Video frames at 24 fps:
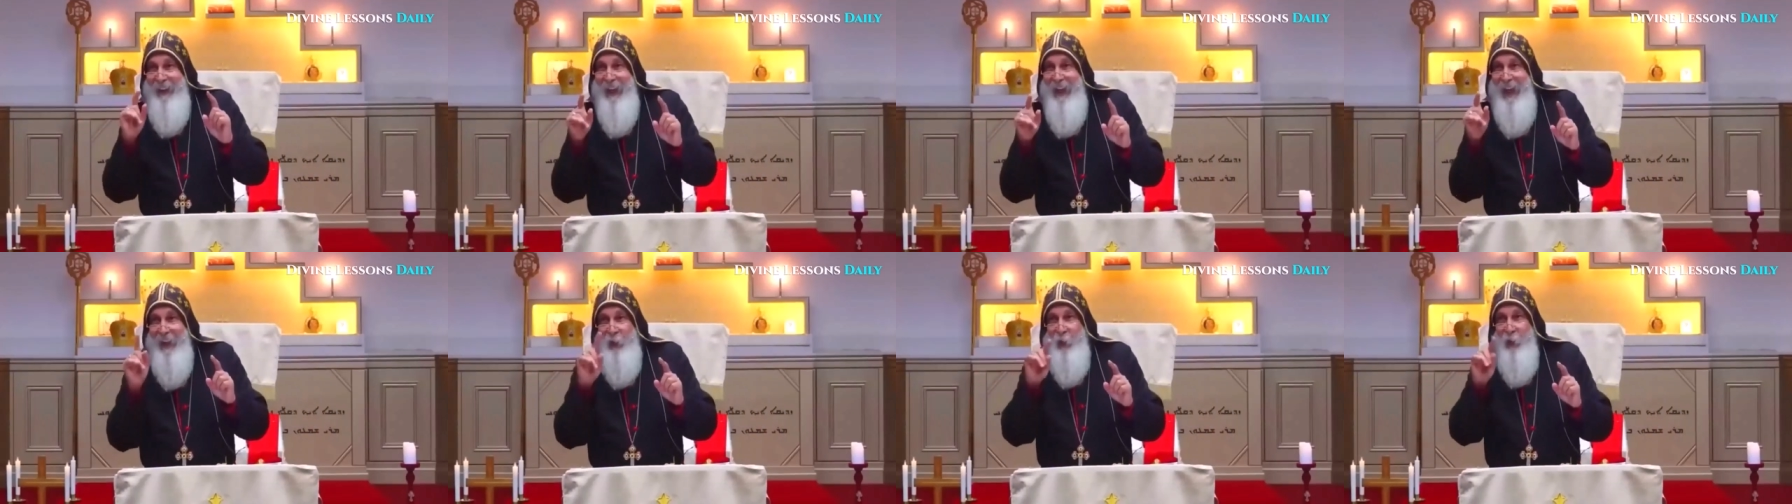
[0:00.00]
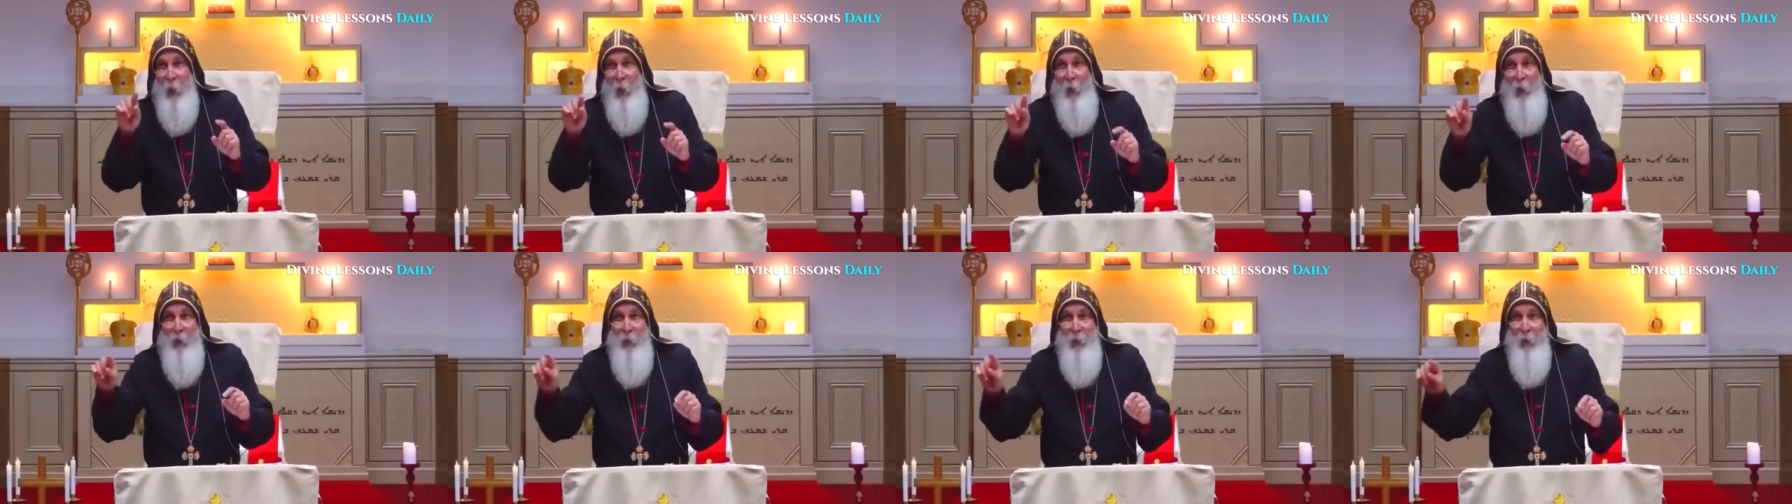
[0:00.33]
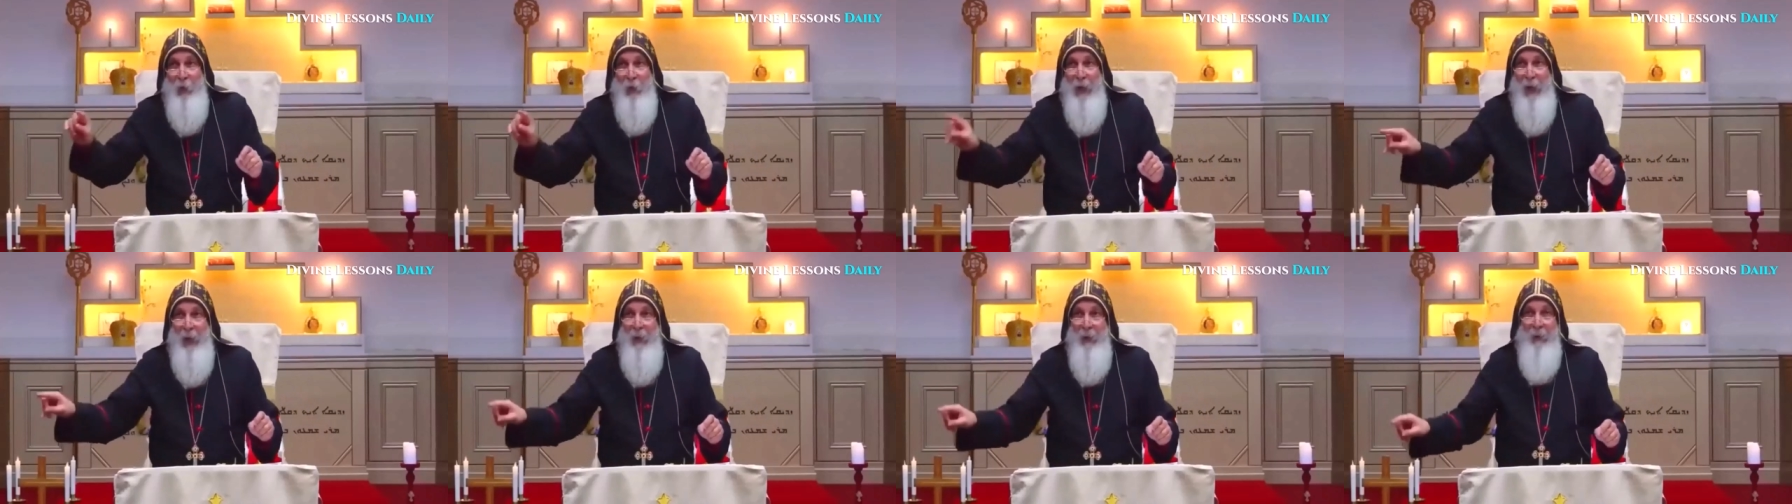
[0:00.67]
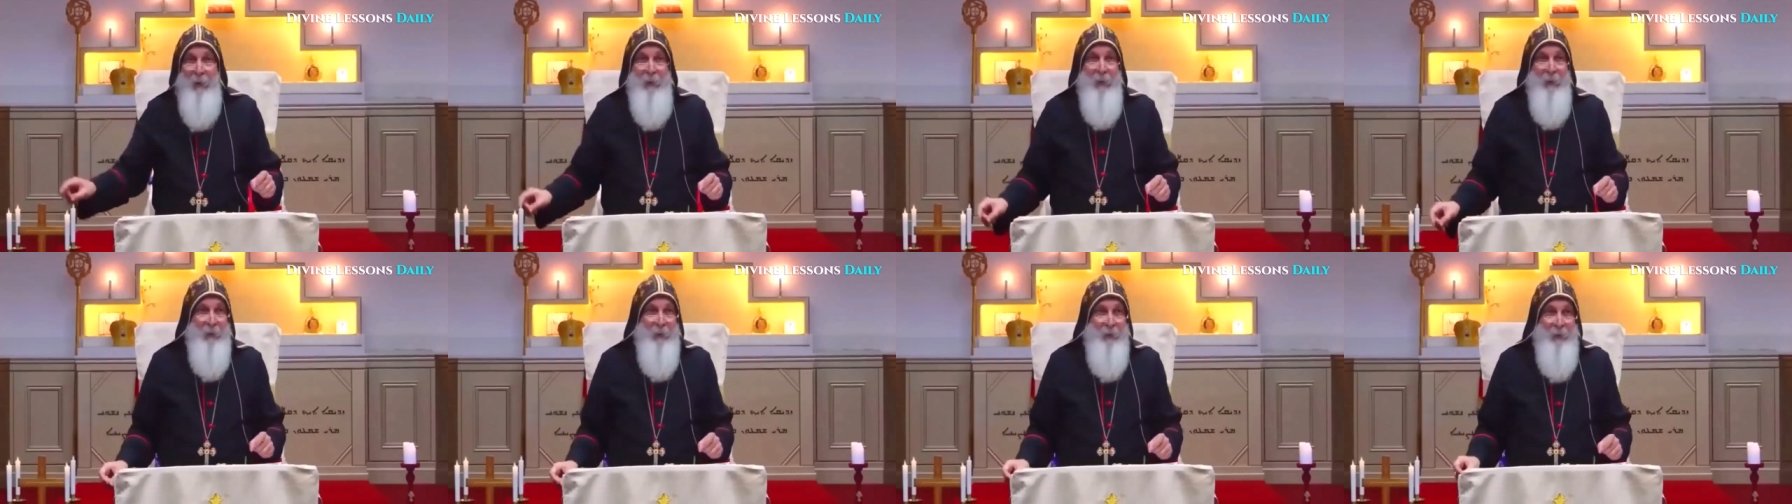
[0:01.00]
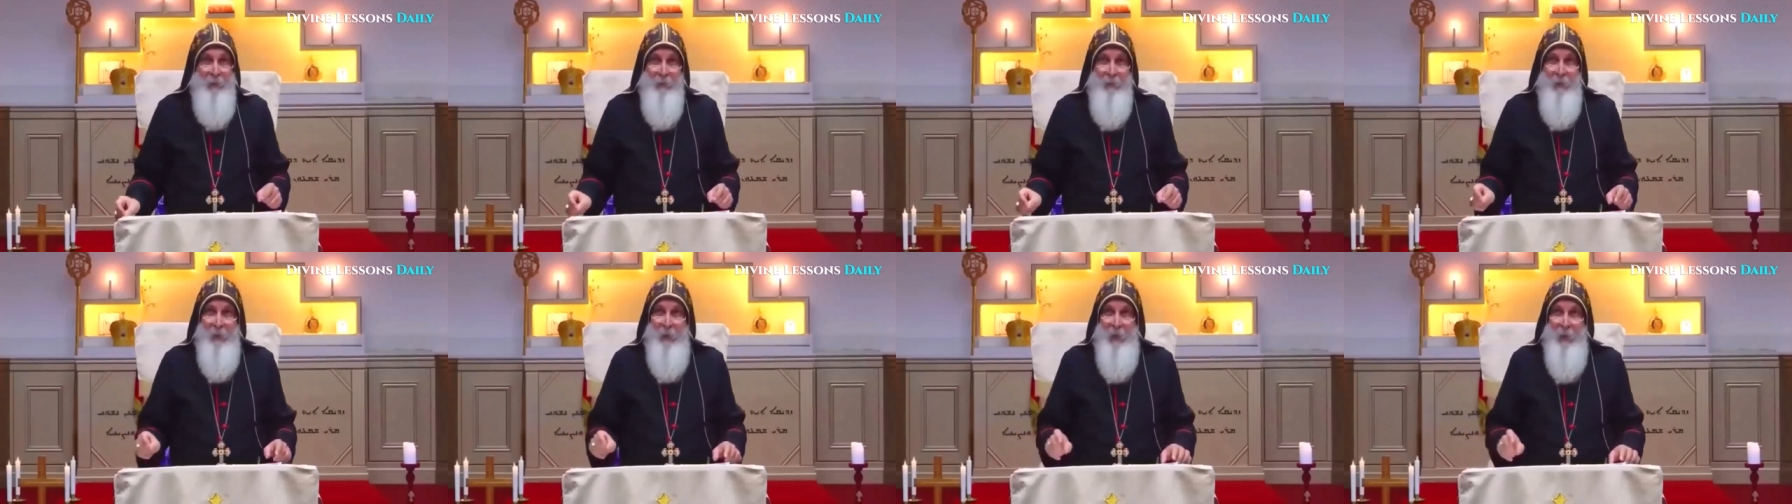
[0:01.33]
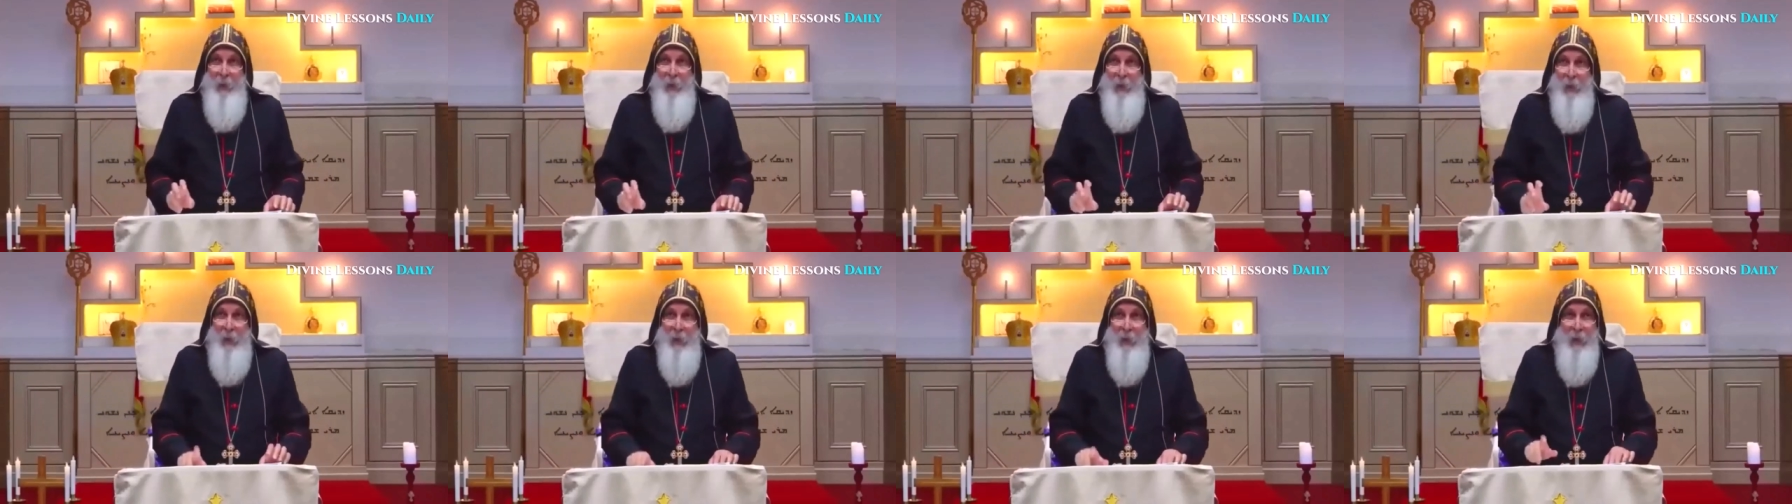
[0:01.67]
S O U L.
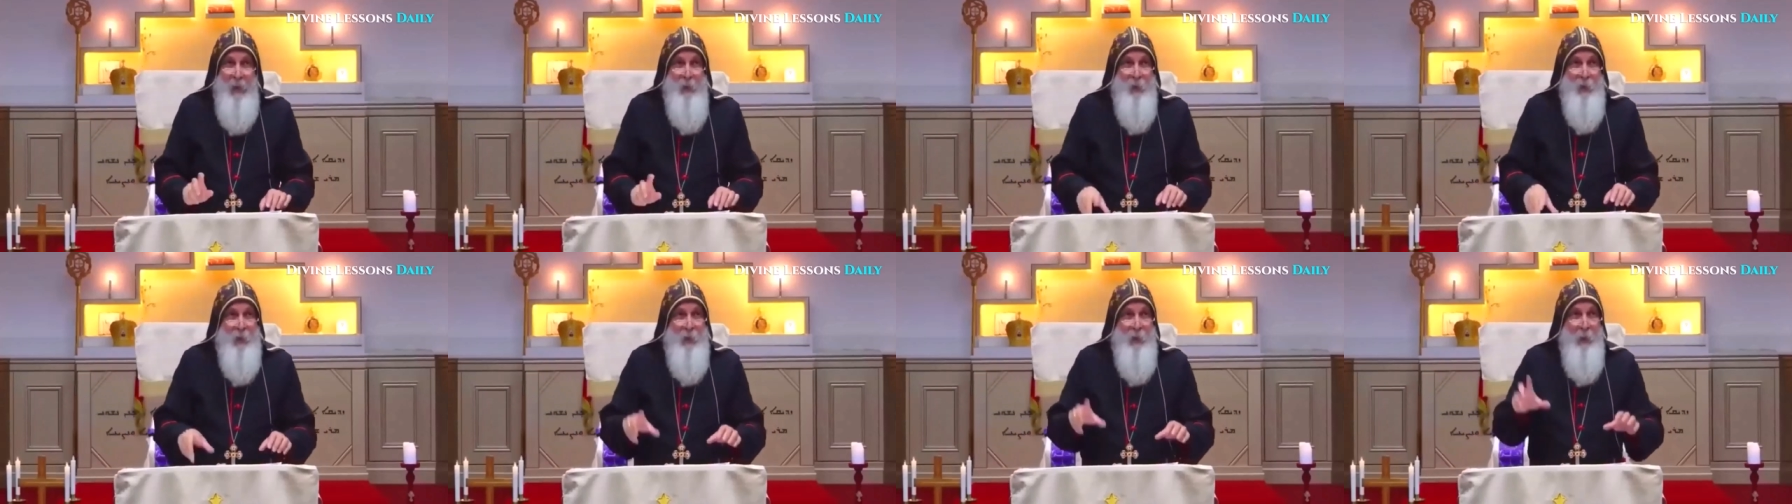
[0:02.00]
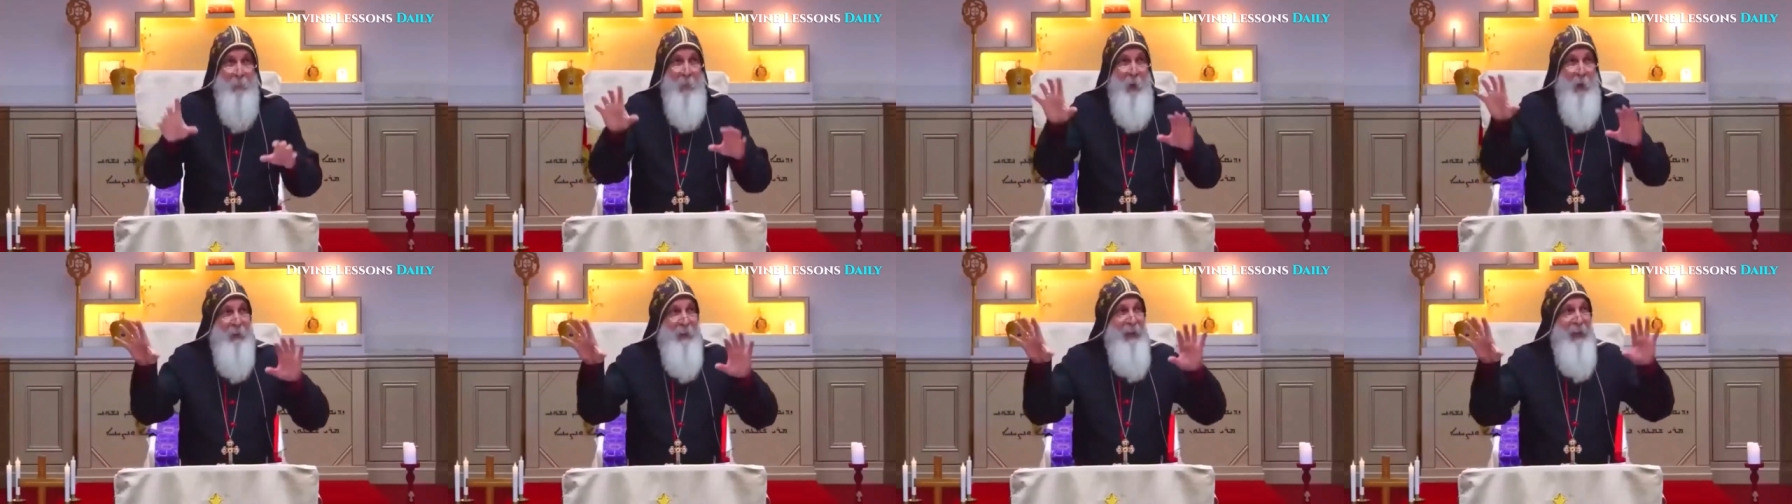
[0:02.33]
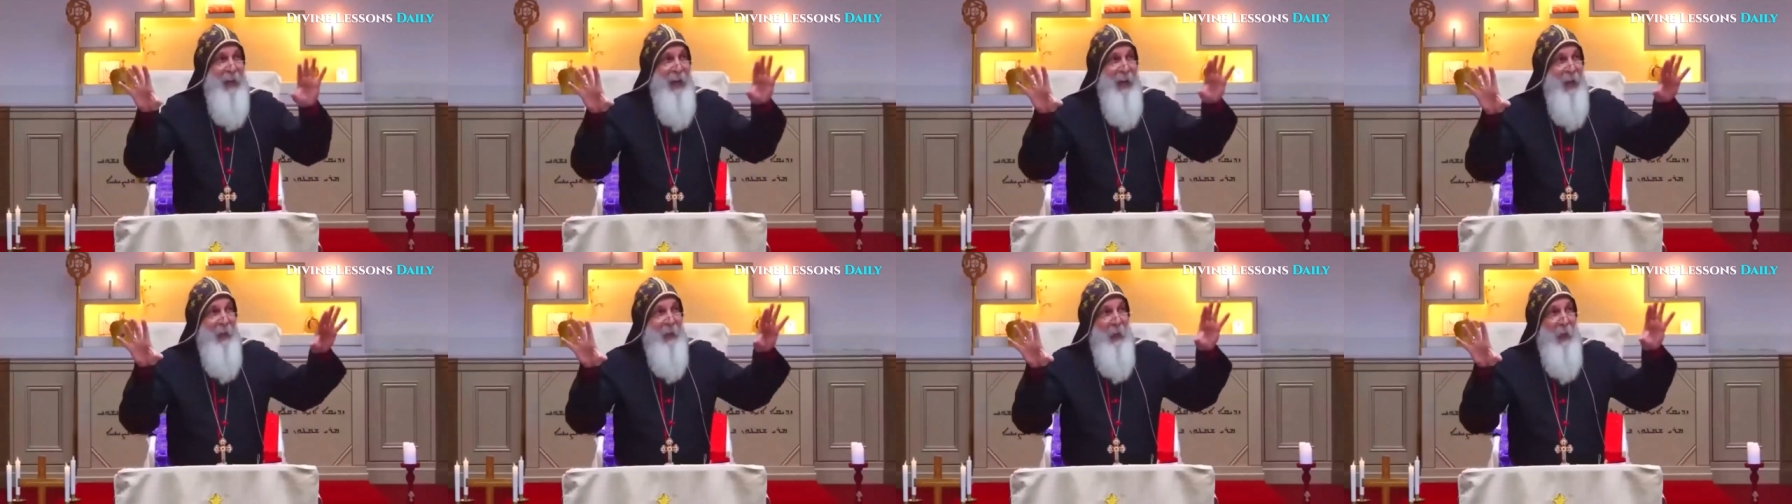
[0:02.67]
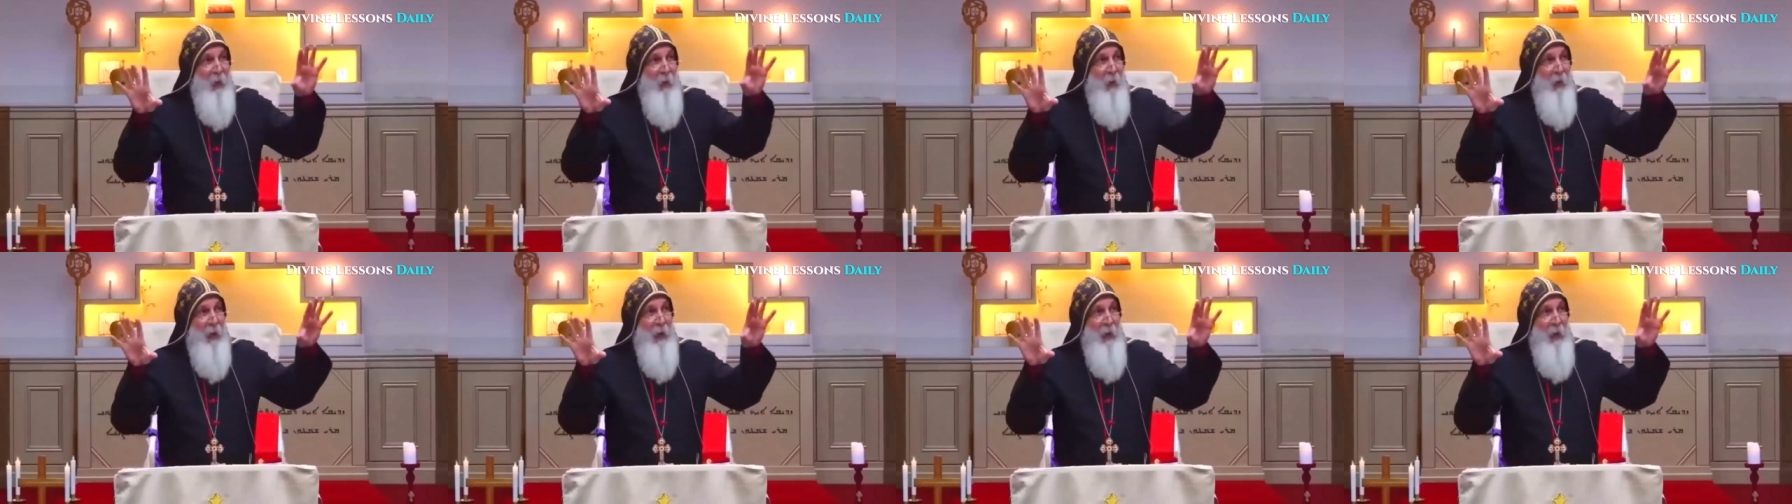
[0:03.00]
There is the body and the,